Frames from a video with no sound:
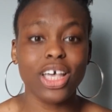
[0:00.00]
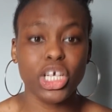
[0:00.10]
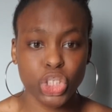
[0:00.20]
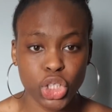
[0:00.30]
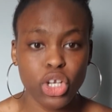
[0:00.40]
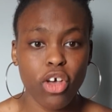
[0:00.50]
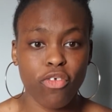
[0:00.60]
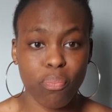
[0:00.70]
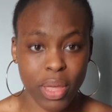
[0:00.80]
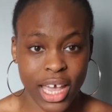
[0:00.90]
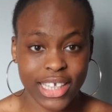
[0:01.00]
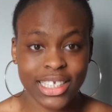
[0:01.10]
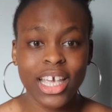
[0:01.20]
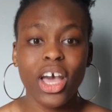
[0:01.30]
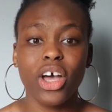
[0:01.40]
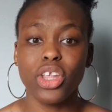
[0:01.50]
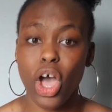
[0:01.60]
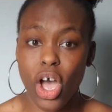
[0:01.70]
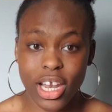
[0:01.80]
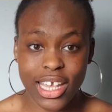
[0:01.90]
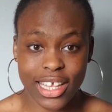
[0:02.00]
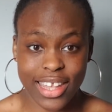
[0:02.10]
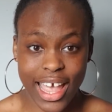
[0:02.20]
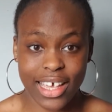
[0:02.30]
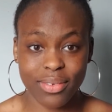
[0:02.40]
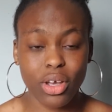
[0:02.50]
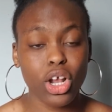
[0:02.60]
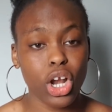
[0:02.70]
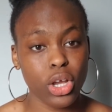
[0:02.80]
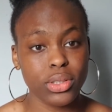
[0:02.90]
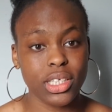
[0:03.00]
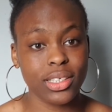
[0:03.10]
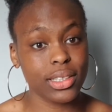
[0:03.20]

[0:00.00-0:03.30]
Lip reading: I should have picked an earlier date, closer to